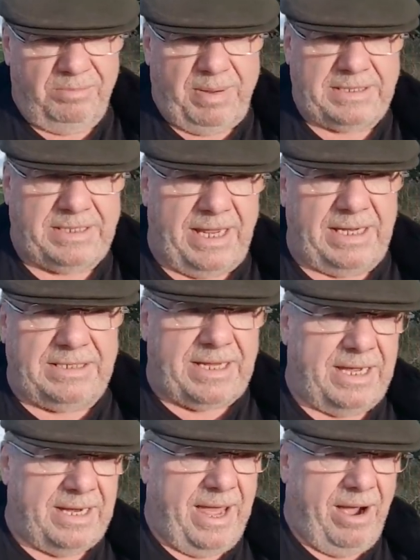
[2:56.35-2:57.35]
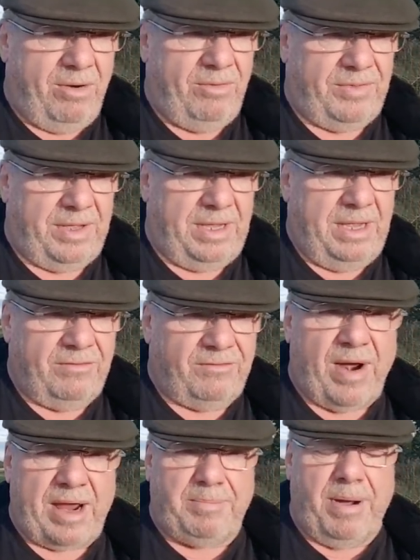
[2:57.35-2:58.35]
basically any day now the
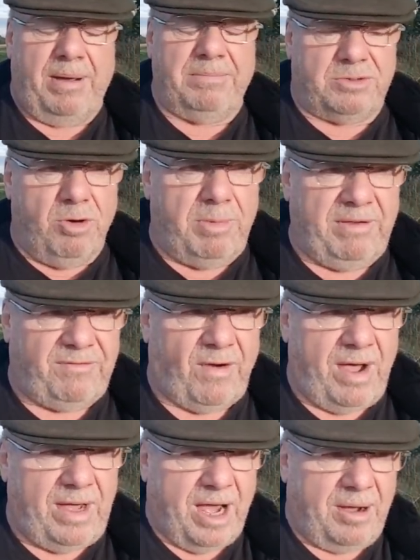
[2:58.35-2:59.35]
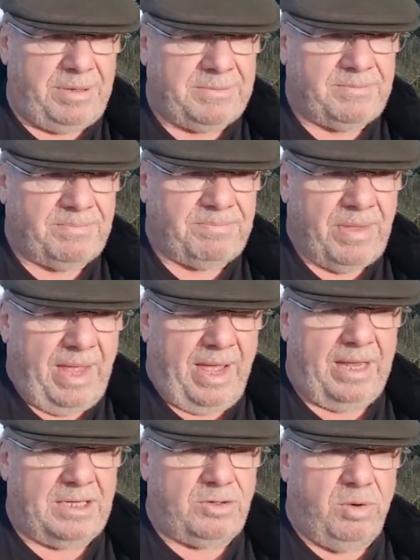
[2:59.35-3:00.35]
frack pumps will be fired up,
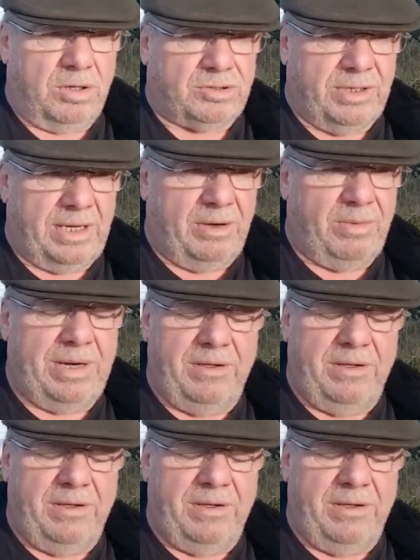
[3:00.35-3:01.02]
and Quadrilla will